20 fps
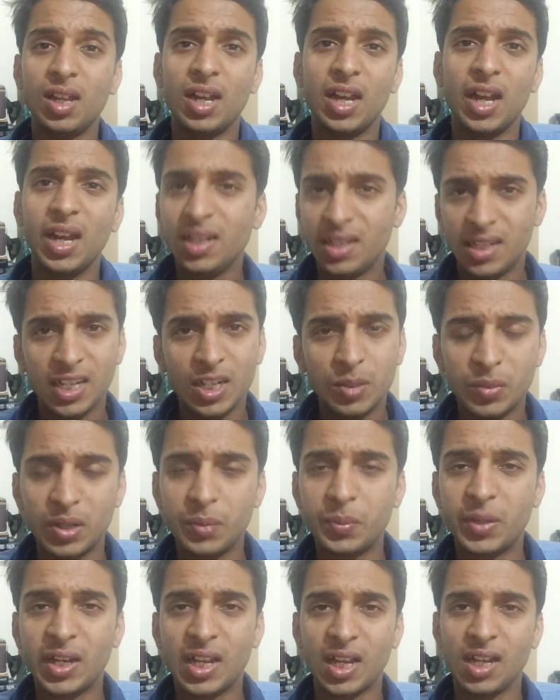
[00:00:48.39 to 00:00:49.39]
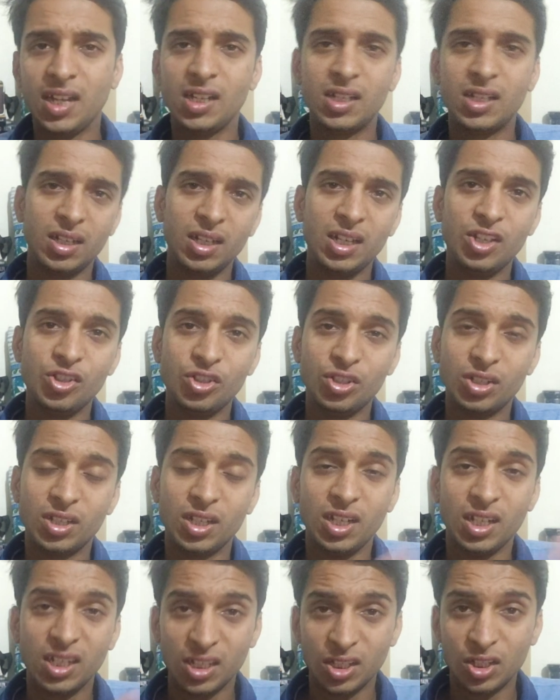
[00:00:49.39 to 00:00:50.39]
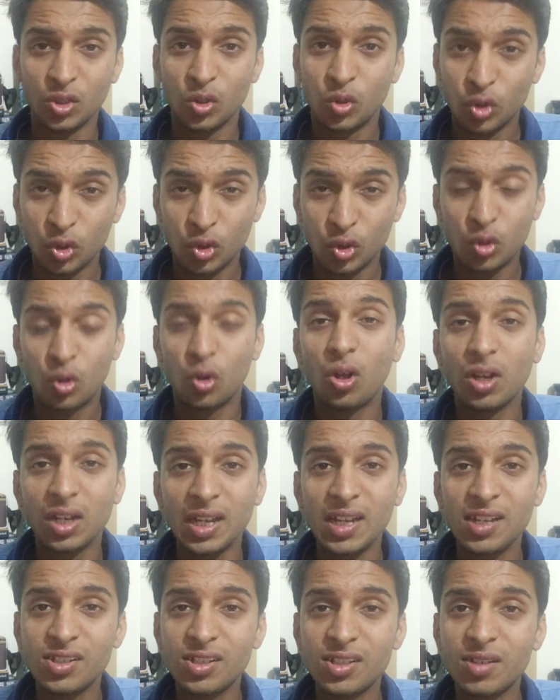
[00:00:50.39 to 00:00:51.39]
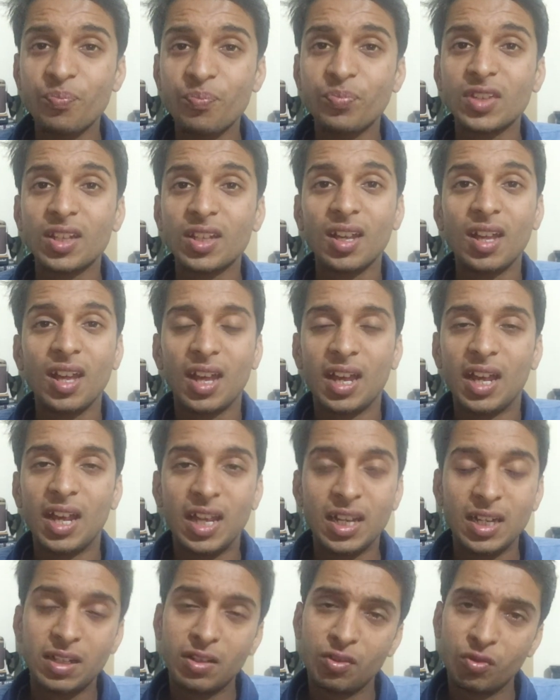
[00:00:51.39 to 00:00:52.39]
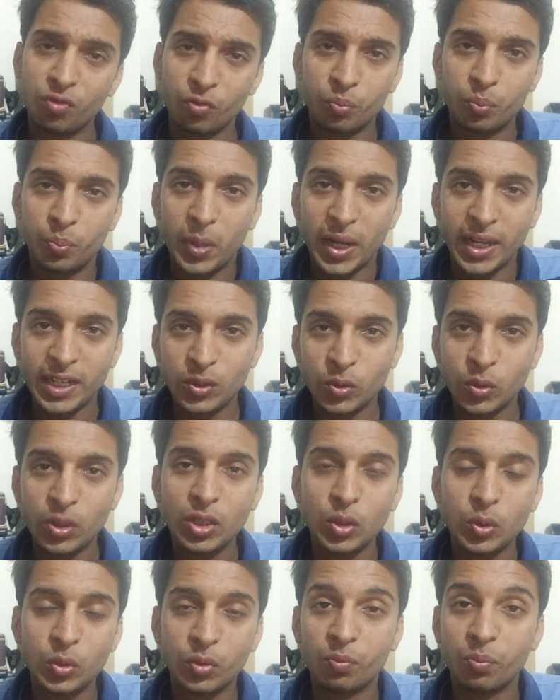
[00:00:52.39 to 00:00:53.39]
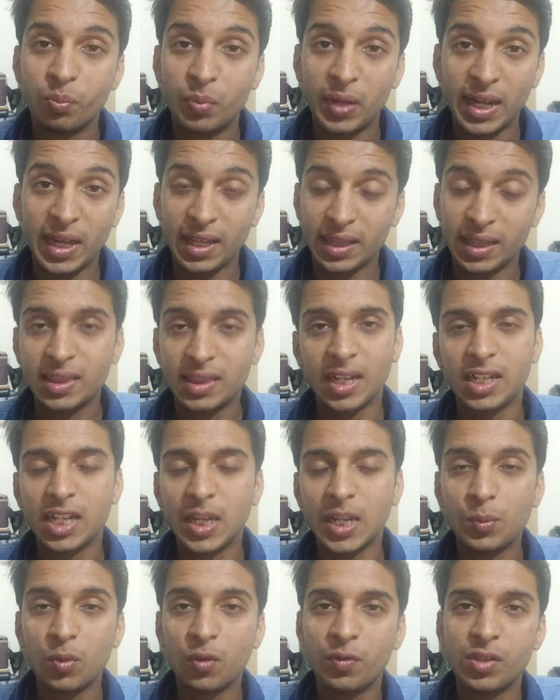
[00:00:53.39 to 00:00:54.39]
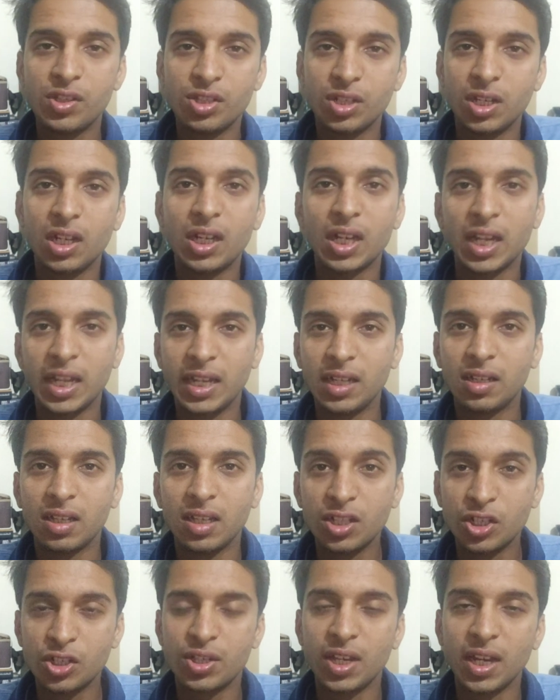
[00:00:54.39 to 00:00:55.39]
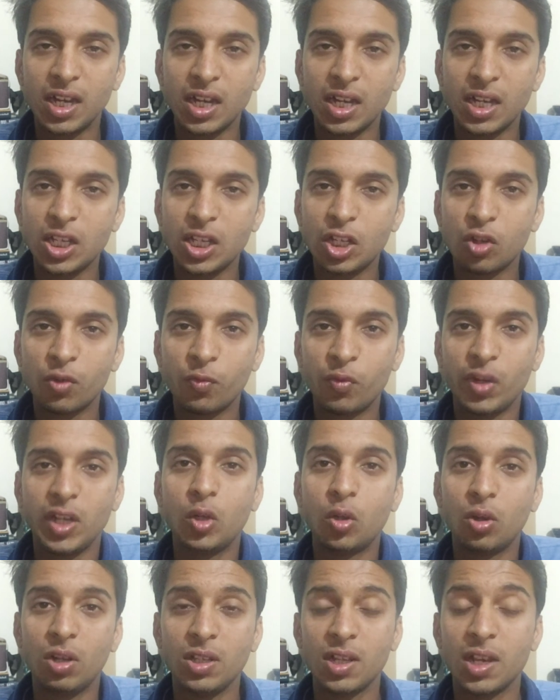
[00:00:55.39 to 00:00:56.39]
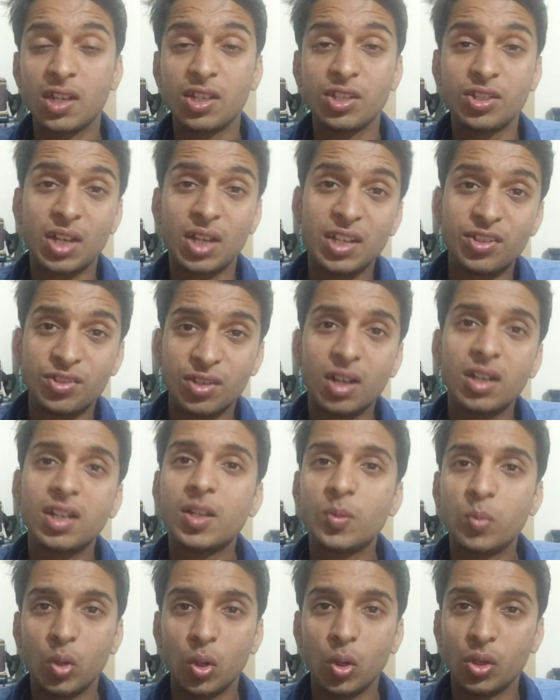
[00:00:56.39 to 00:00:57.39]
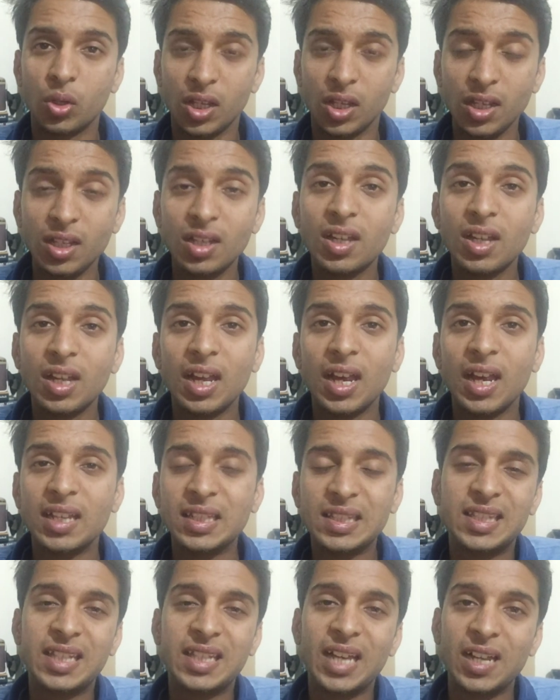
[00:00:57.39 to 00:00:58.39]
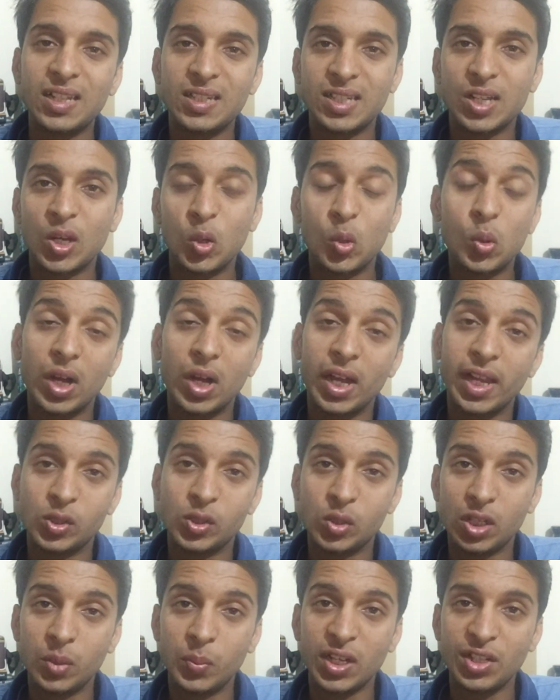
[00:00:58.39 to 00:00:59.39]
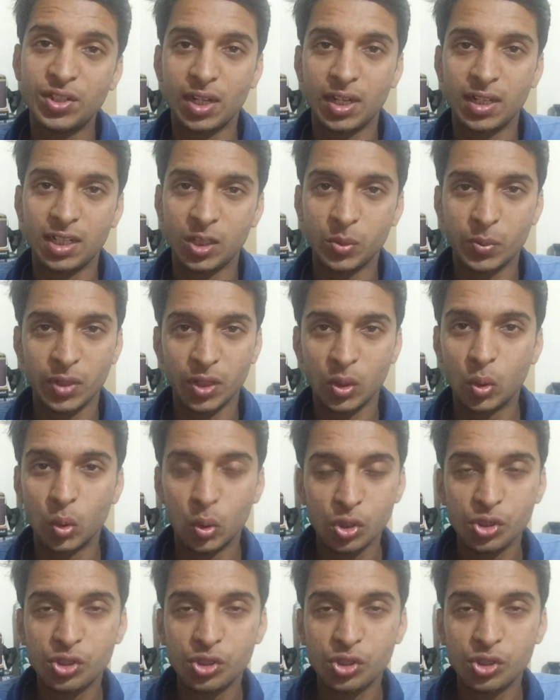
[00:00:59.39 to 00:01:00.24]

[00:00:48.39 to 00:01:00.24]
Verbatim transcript: I did my mechanical engineering in a good college. And by doing at that time of engineering, like in the second year of my college, I started blogging, and that's how I actually started my whole